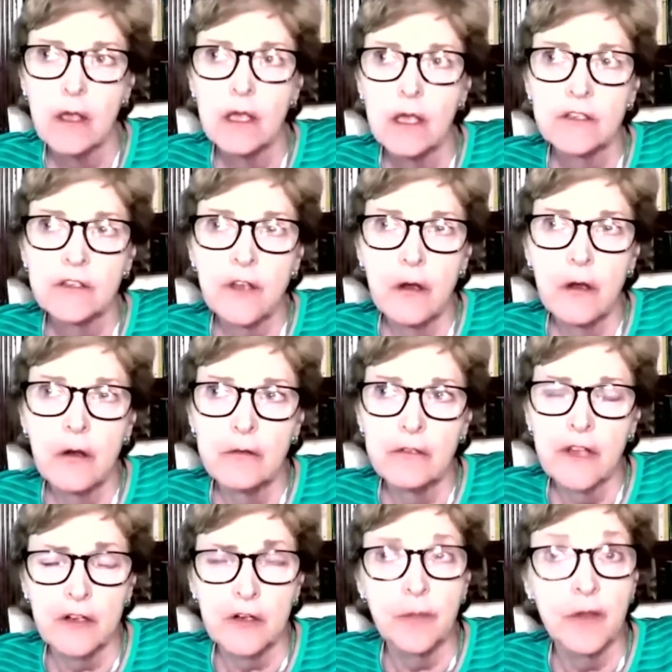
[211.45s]
So
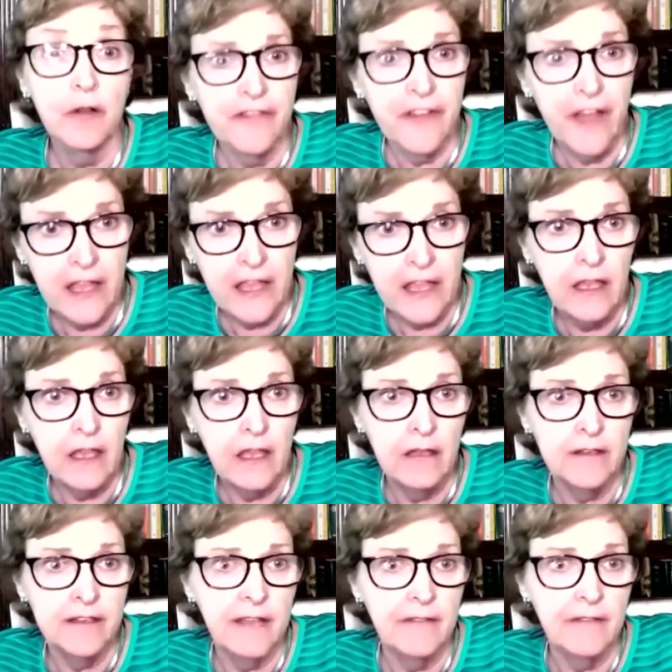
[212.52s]
Dr. Bill Foege
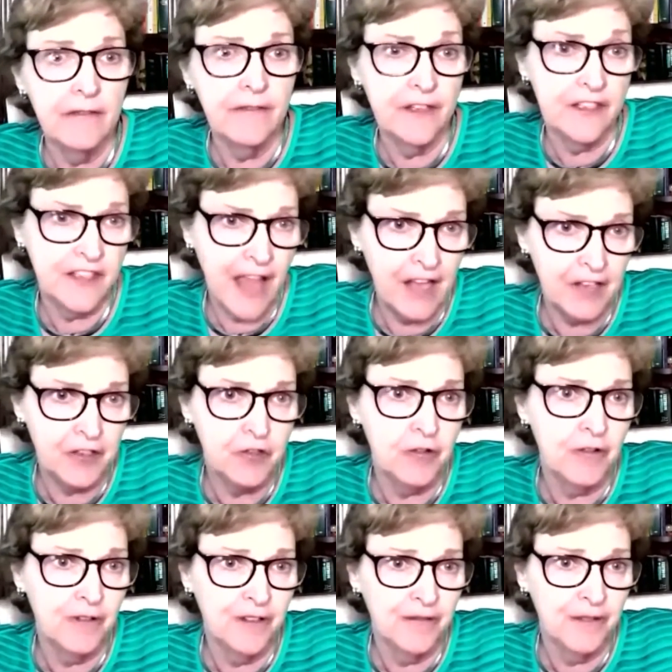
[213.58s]
and David
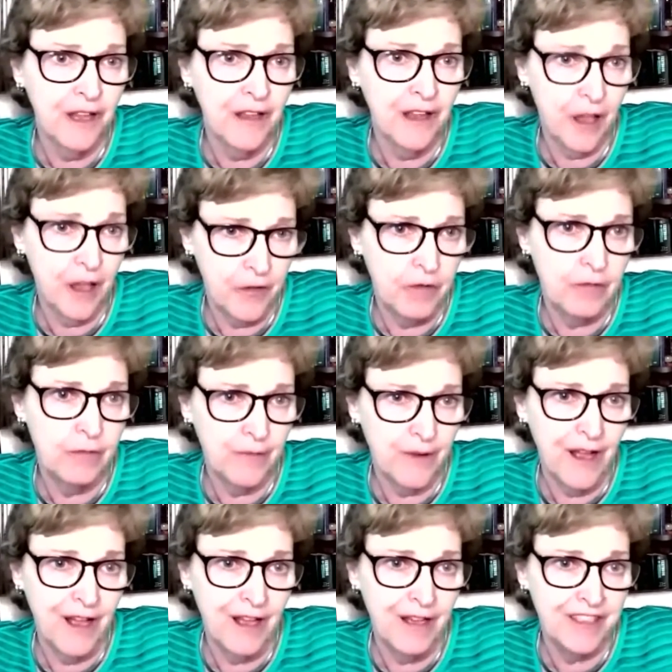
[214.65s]
Satcher and other
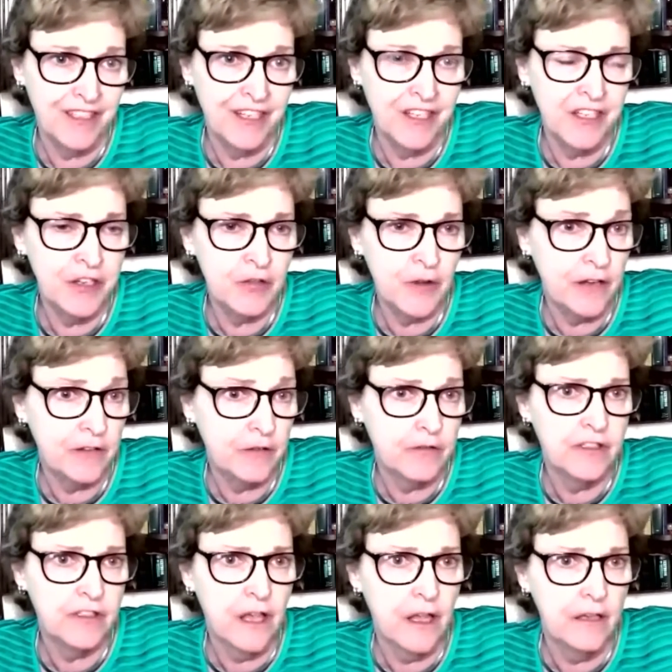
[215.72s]
CDC
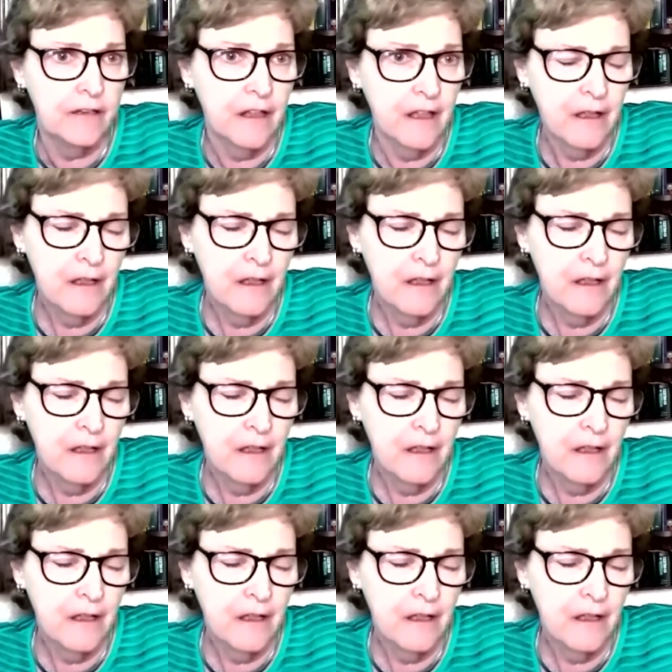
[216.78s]
directors said,